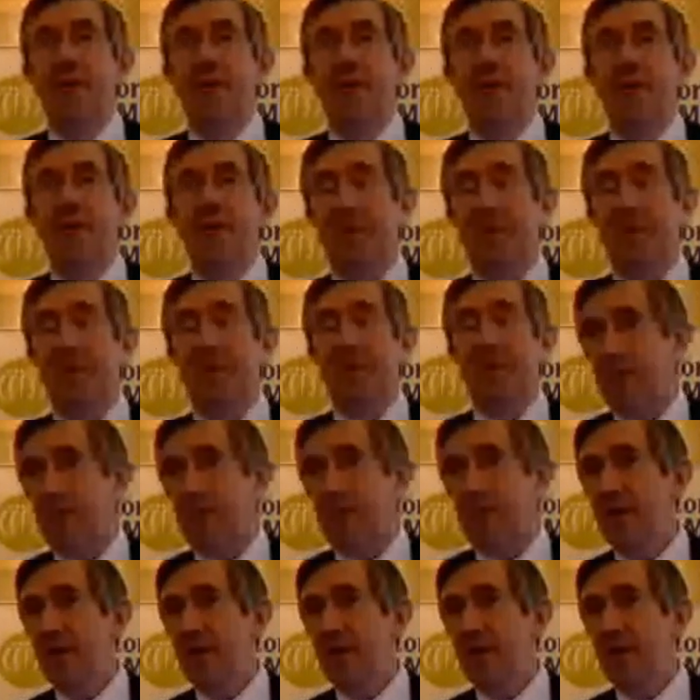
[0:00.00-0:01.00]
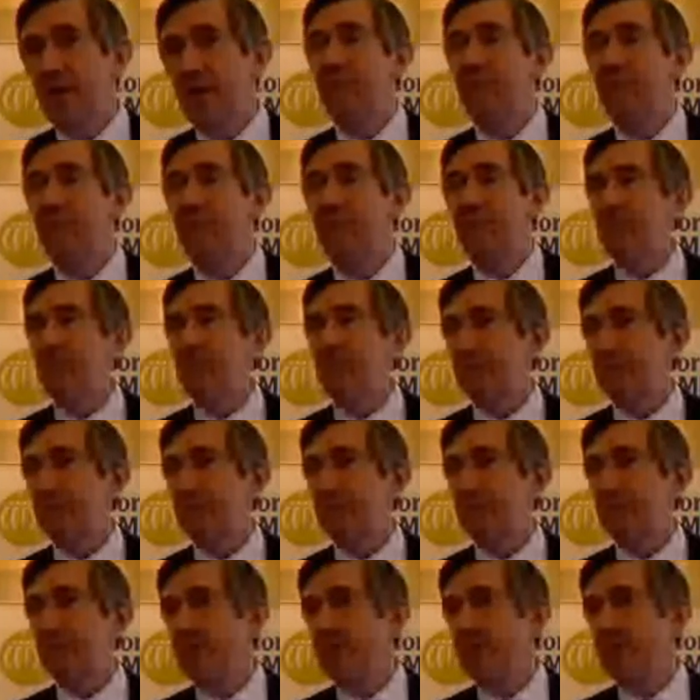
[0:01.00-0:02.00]
and collect mail 5 days a
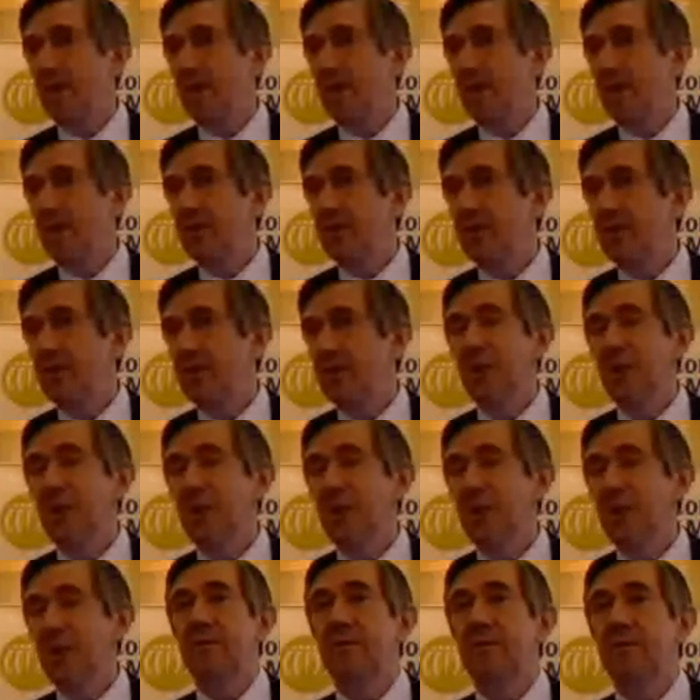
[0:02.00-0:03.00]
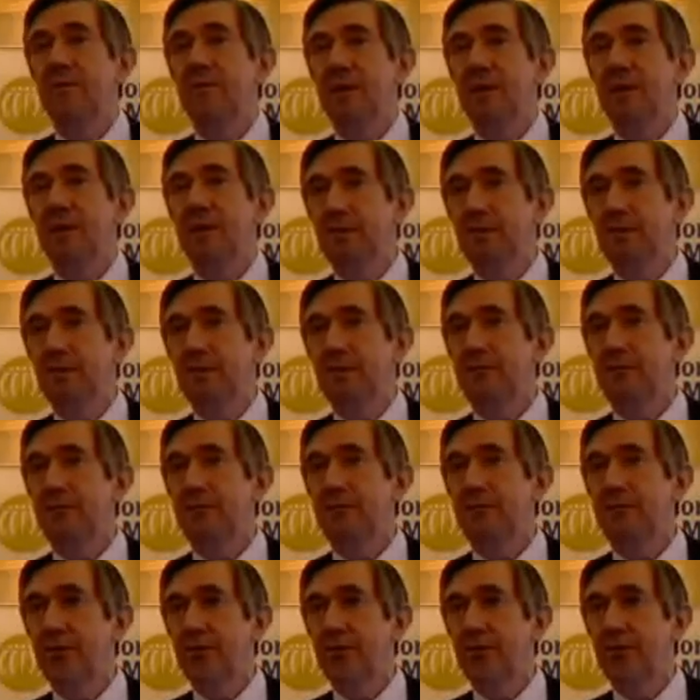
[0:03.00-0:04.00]
week to every address in the
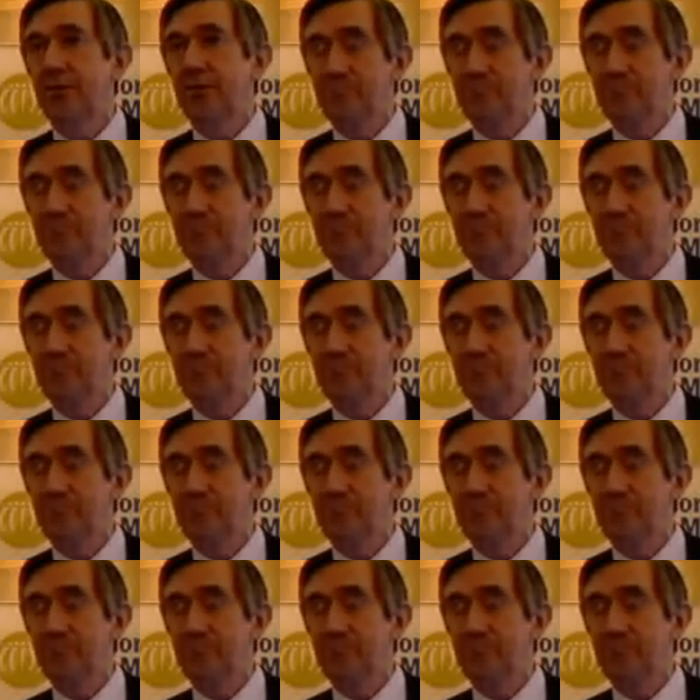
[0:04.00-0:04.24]
country.